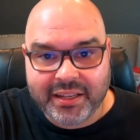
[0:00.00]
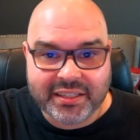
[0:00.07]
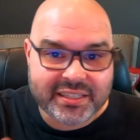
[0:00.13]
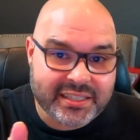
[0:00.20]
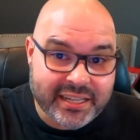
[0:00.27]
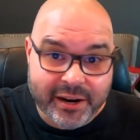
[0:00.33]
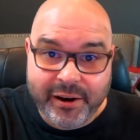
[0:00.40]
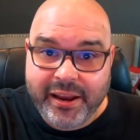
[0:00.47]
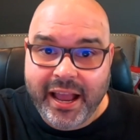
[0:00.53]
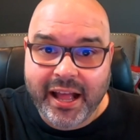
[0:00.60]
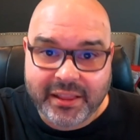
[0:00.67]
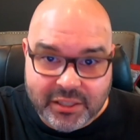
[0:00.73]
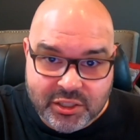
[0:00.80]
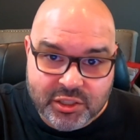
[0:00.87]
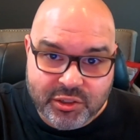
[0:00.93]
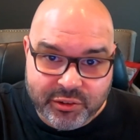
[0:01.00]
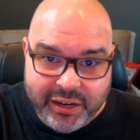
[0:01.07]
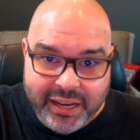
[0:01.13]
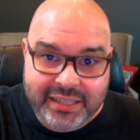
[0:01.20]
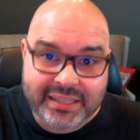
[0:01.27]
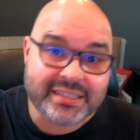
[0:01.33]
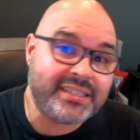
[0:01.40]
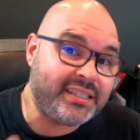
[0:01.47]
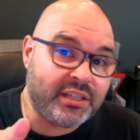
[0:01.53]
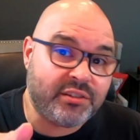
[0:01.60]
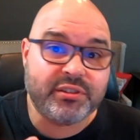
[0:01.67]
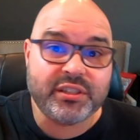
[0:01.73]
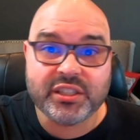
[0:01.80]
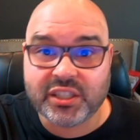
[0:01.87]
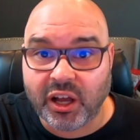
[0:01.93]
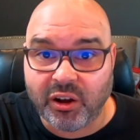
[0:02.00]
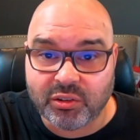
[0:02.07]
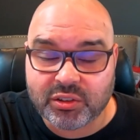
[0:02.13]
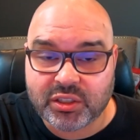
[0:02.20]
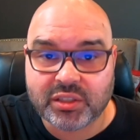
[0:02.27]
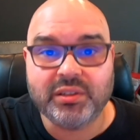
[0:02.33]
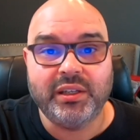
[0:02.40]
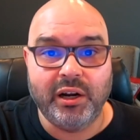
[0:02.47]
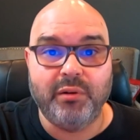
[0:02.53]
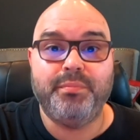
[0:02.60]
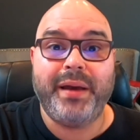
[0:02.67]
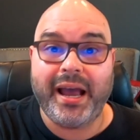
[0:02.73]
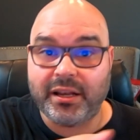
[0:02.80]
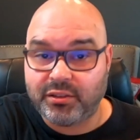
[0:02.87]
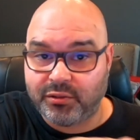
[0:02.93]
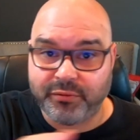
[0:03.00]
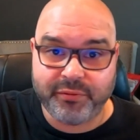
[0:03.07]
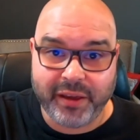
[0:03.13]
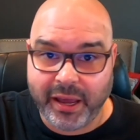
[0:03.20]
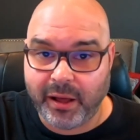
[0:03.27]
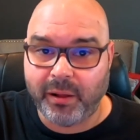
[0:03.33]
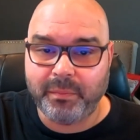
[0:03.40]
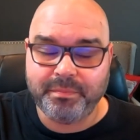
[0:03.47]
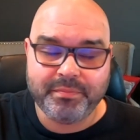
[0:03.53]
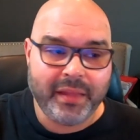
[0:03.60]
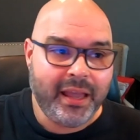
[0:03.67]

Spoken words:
staring at the screen to see the results, pass or fail.